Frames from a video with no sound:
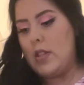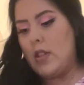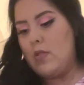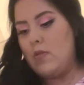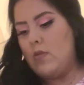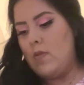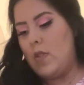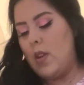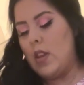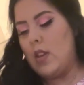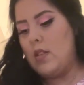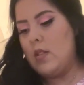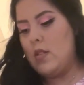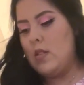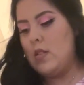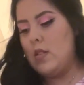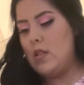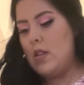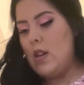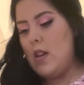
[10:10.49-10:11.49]
I don't know why.
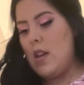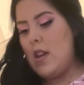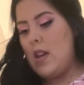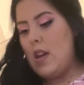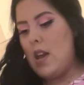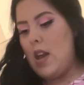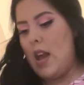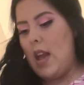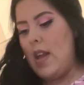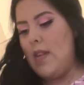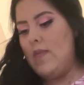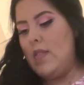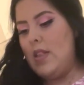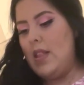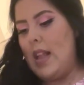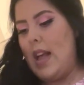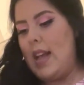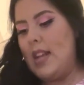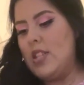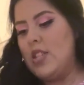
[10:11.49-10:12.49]
I have a
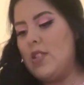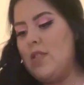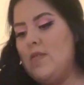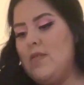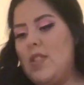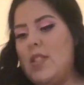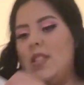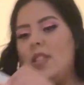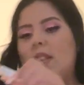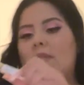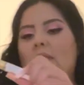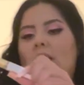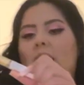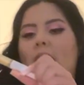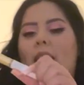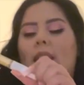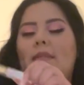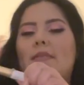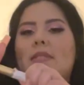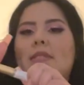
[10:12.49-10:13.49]
lash glue. Does it even
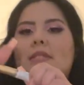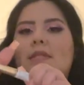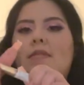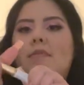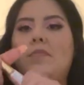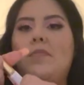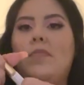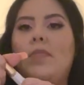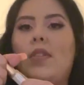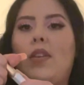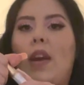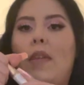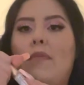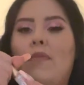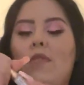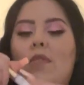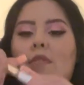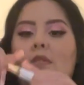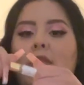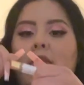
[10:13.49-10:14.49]
have some? I
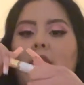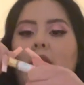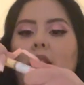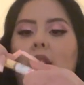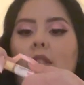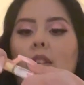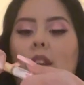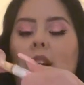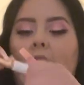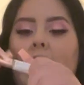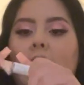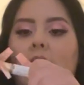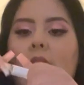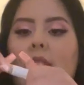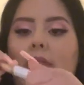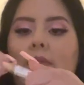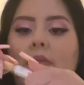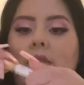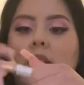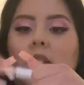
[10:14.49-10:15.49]
forgot I
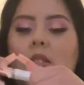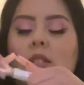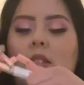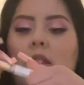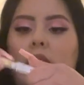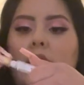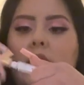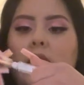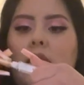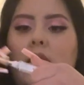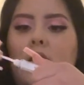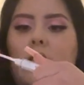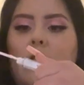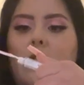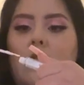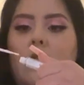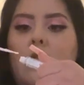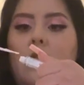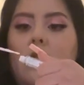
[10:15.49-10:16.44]
left these things in here.